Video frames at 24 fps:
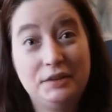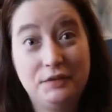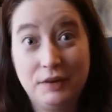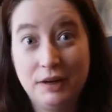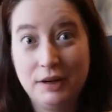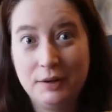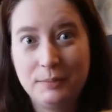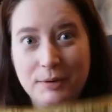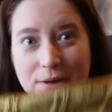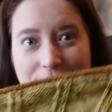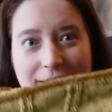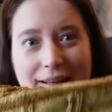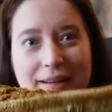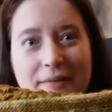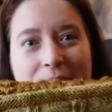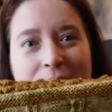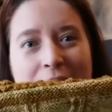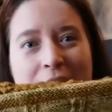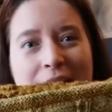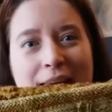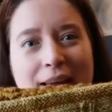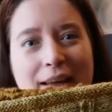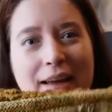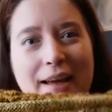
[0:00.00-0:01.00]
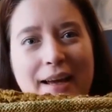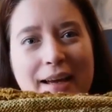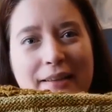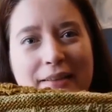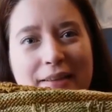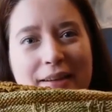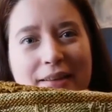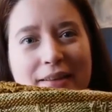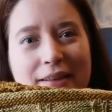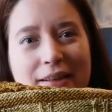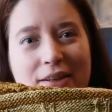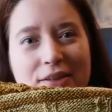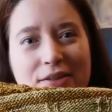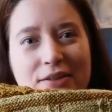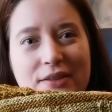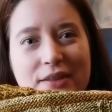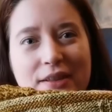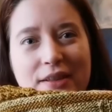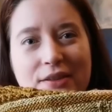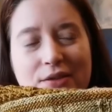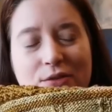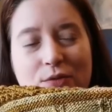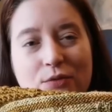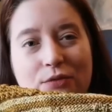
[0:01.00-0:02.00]
It's very pretty. And then there's
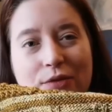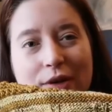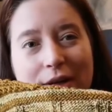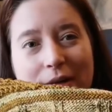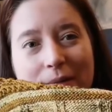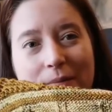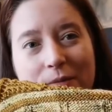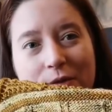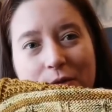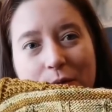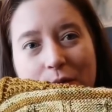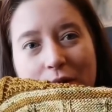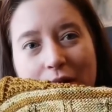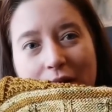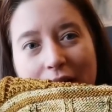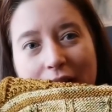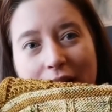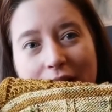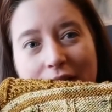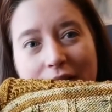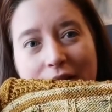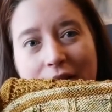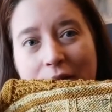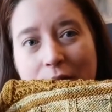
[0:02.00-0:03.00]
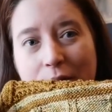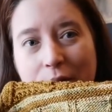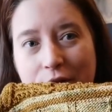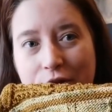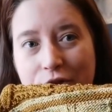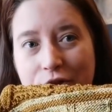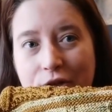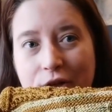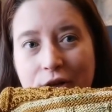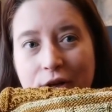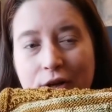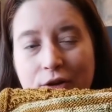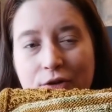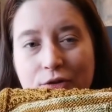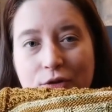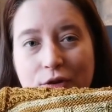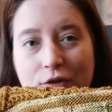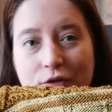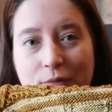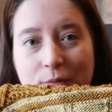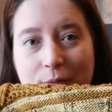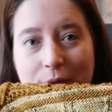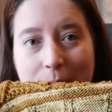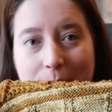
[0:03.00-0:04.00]
this ribbed one, which
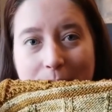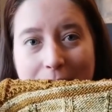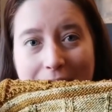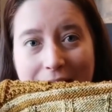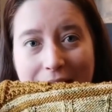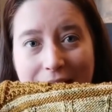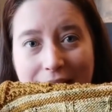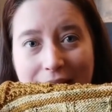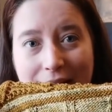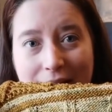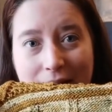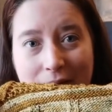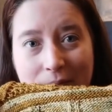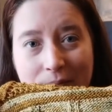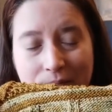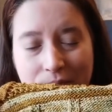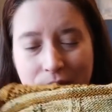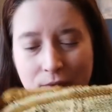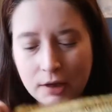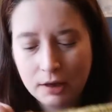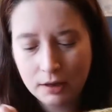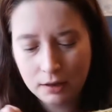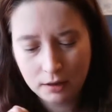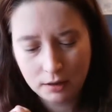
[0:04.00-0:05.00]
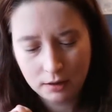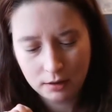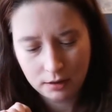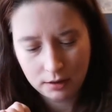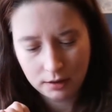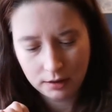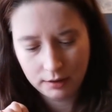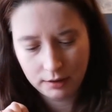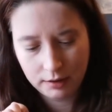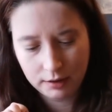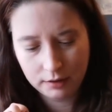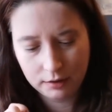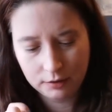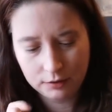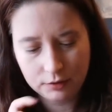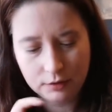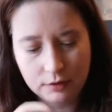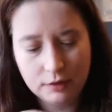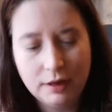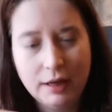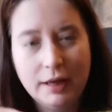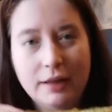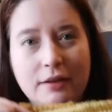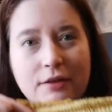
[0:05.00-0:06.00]
drove me batty. I think
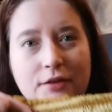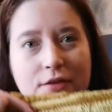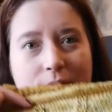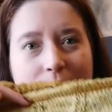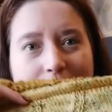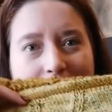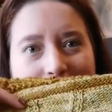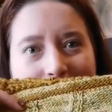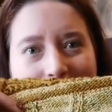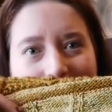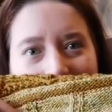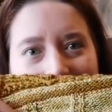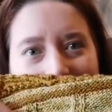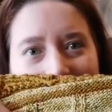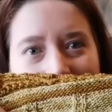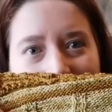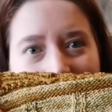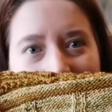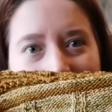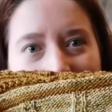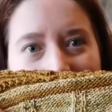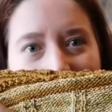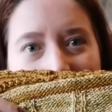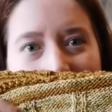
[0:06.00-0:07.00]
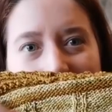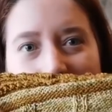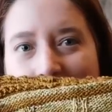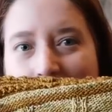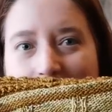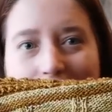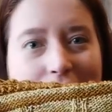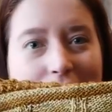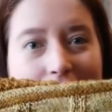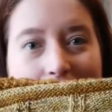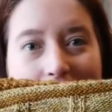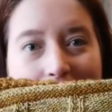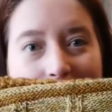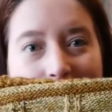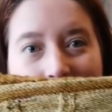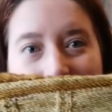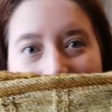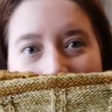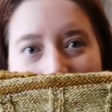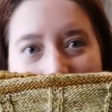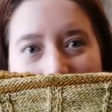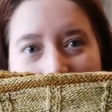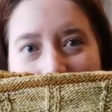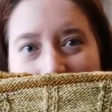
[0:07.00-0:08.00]
there's a, yeah, there's a mistake here. I don't
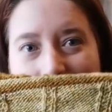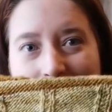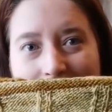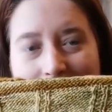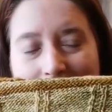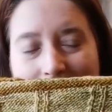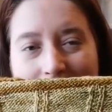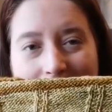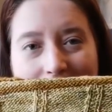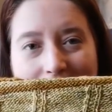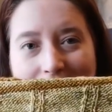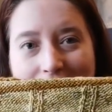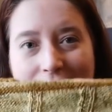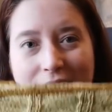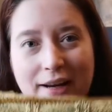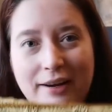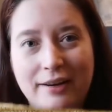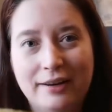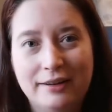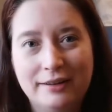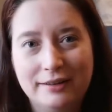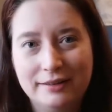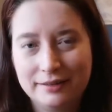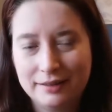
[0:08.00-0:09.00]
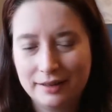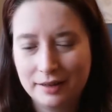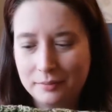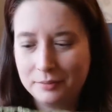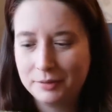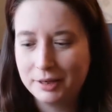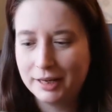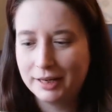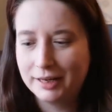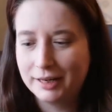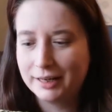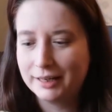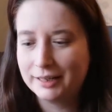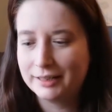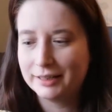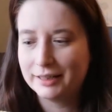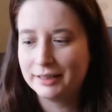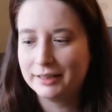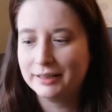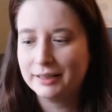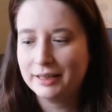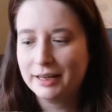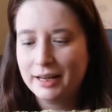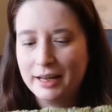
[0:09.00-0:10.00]
care. I don't care. I'm getting it
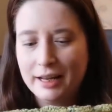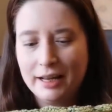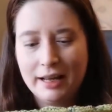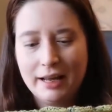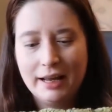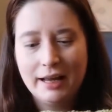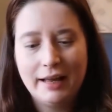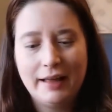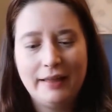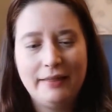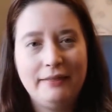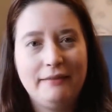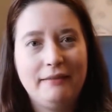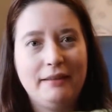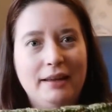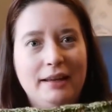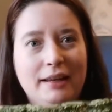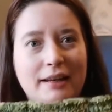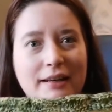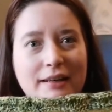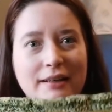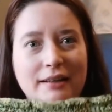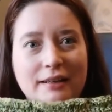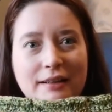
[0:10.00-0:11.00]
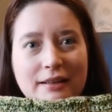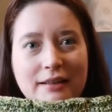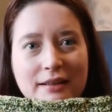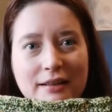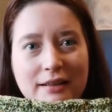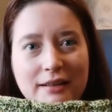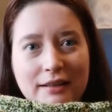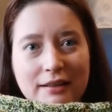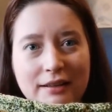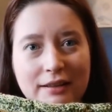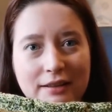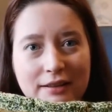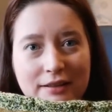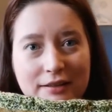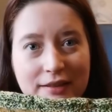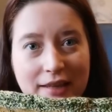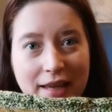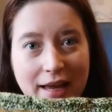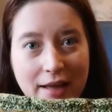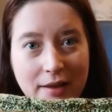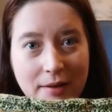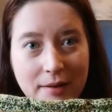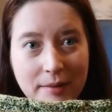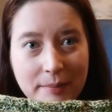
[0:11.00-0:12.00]
done. And then the
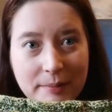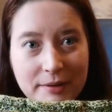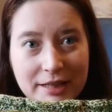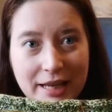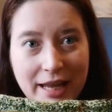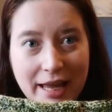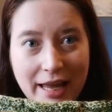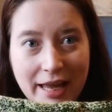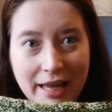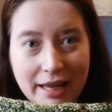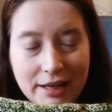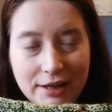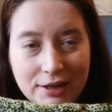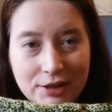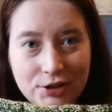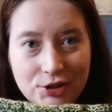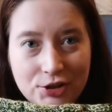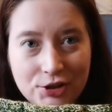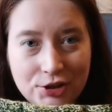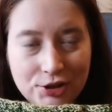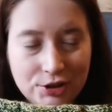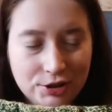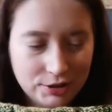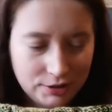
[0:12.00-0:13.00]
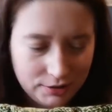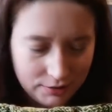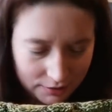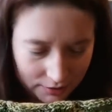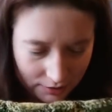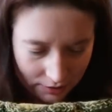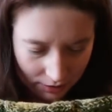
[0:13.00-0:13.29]
scalloped edge.